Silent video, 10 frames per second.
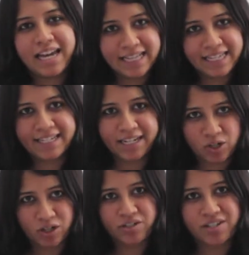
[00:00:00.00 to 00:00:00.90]
in the
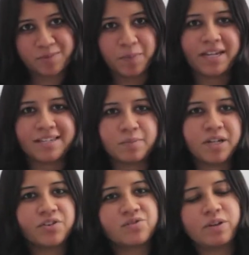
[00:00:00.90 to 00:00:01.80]
technology space
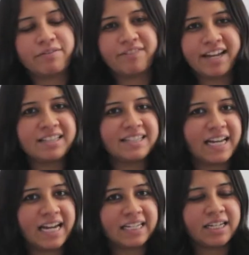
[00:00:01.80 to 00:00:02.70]
because we felt
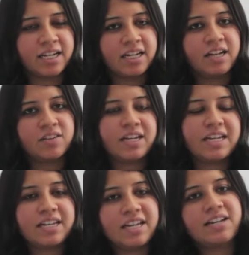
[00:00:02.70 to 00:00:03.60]
that the
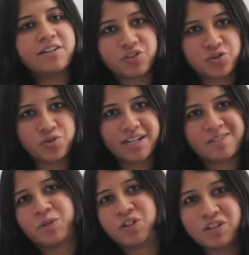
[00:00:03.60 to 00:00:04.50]
Indian industry,
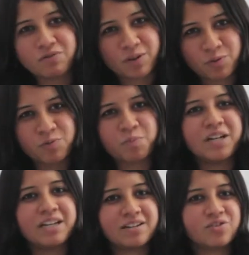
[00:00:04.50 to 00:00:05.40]
especially the
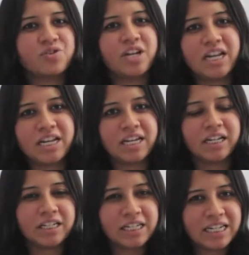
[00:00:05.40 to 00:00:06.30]
recruitment industry in
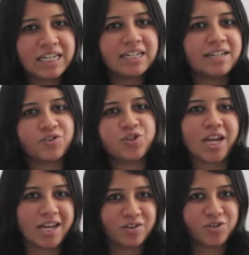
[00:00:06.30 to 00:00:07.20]
India, needed a
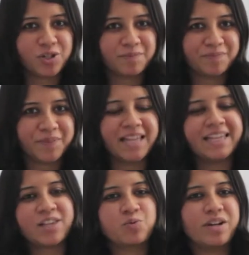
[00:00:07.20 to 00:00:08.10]
change, and
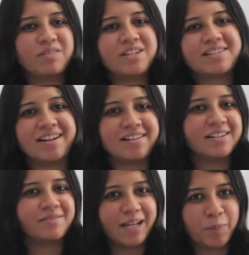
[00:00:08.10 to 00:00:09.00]
that's when we
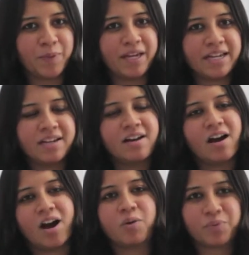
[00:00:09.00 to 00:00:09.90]
started developing
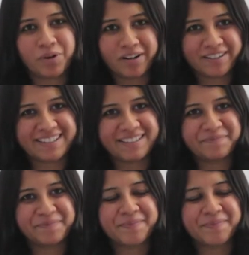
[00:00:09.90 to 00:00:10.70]
our product.